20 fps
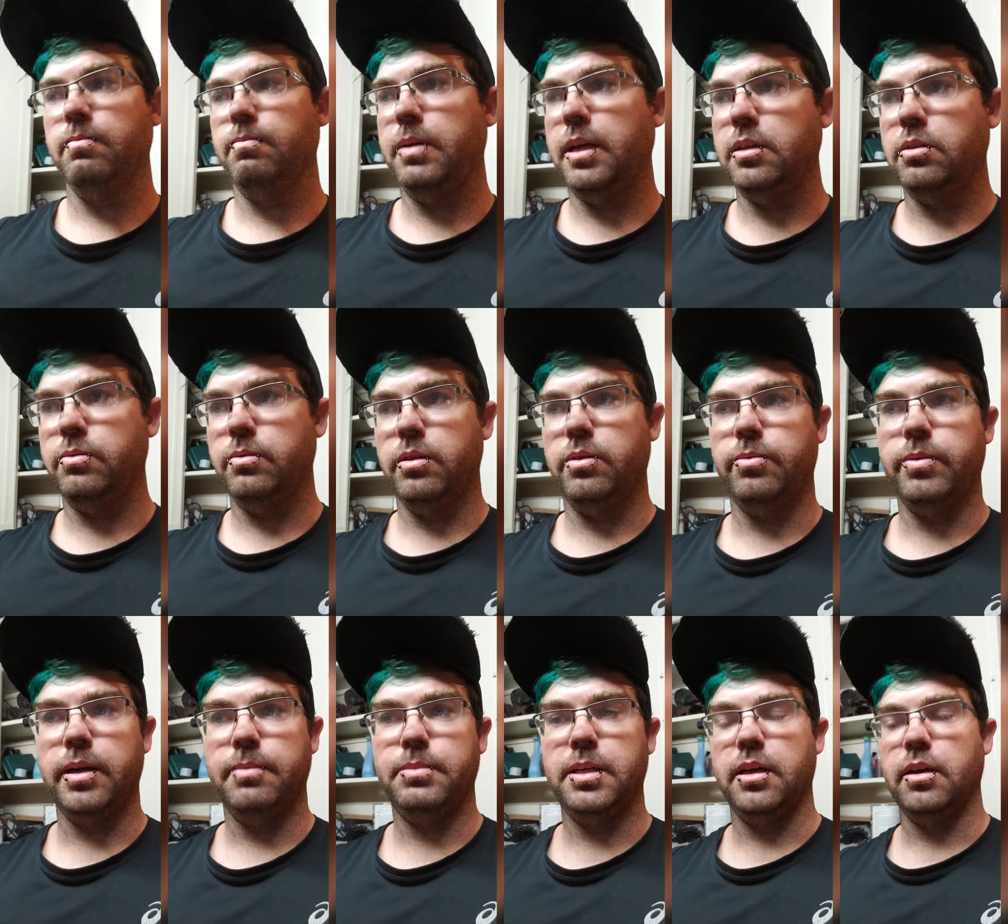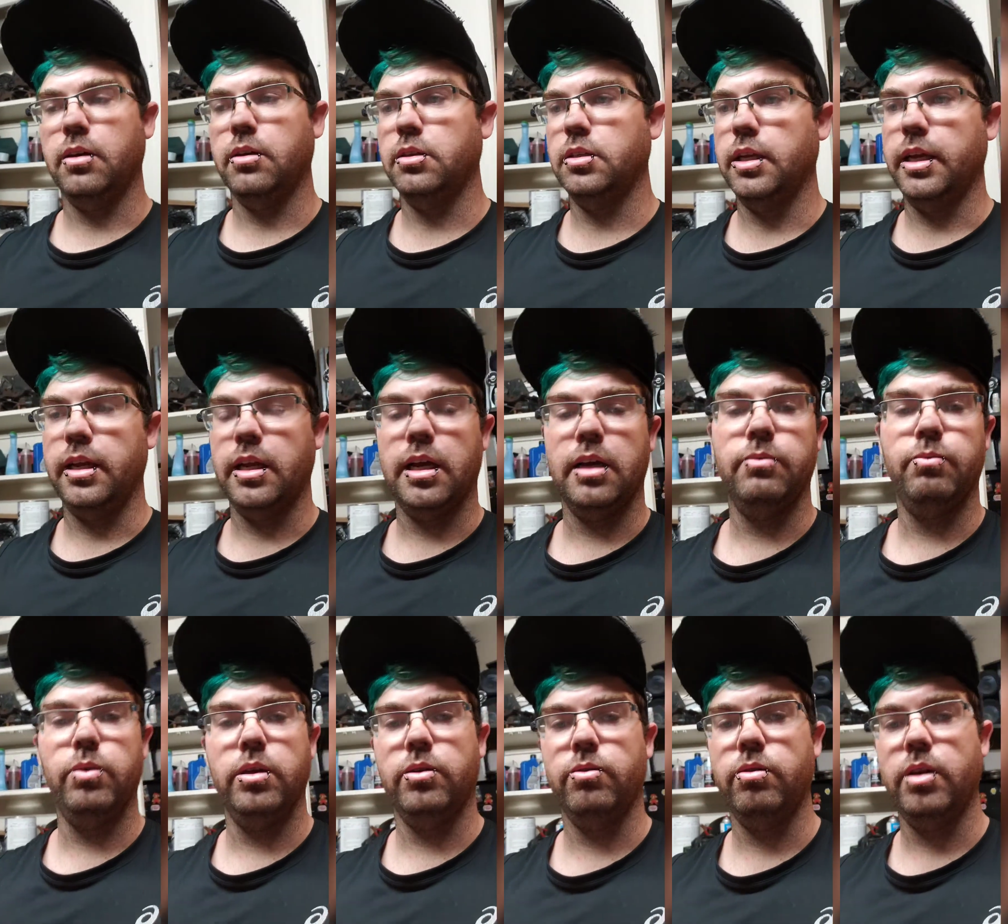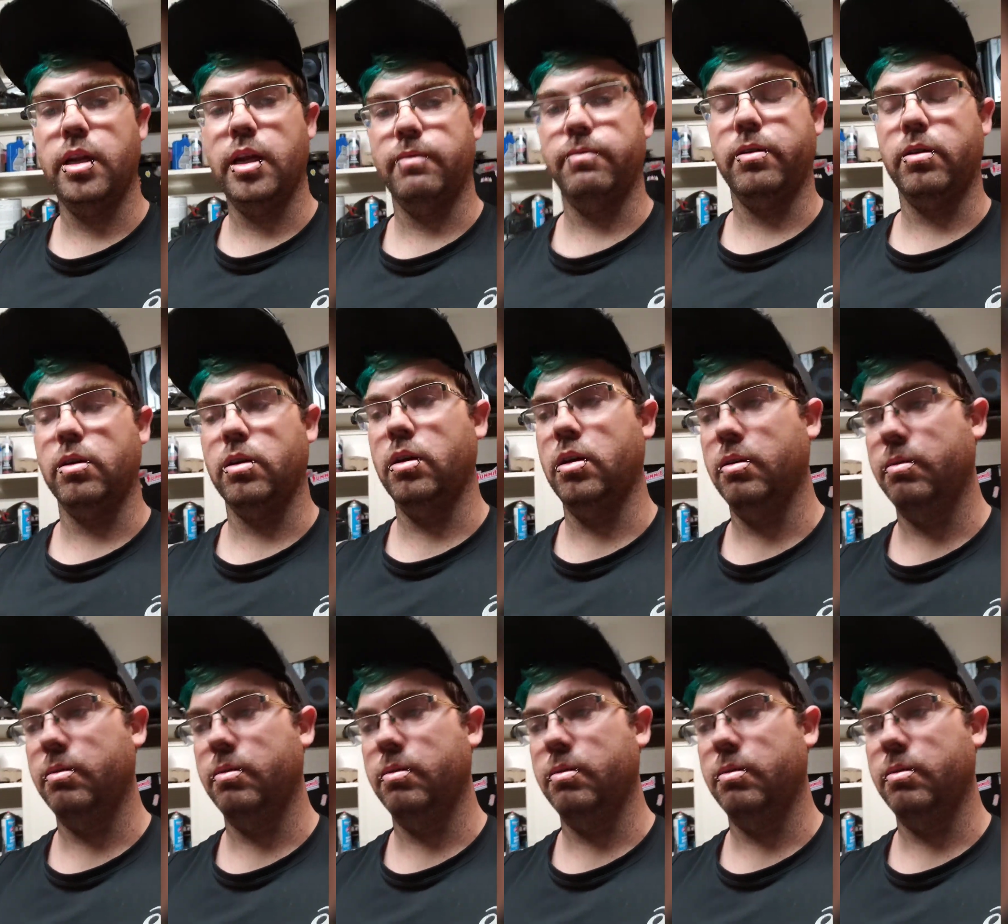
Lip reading: mess with the reptiles, and I will never